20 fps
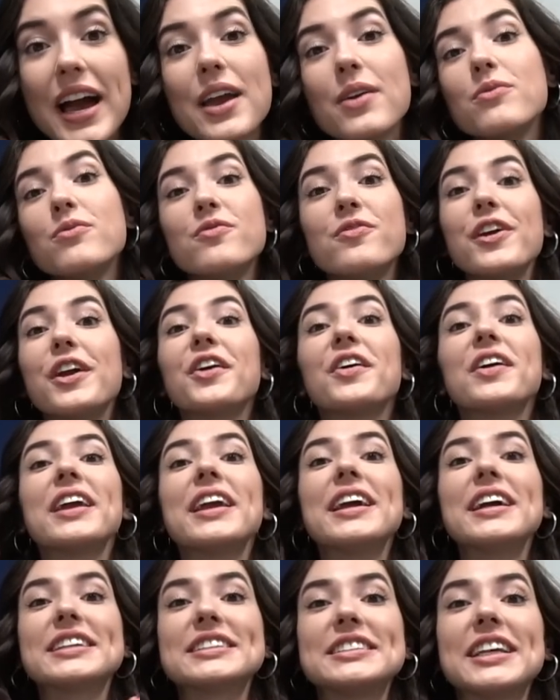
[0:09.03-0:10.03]
I'm very
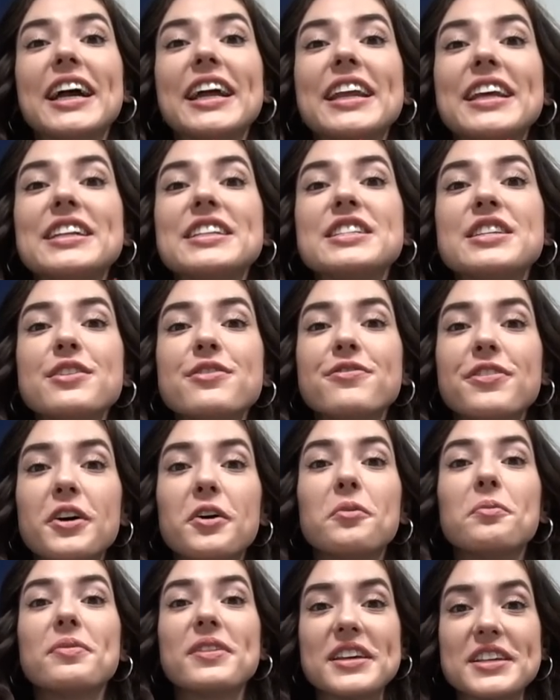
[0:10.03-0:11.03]
excited to
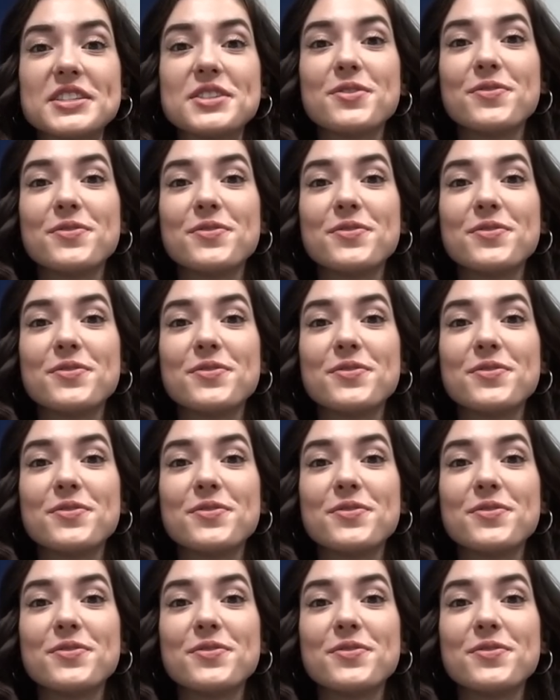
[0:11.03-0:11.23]
film this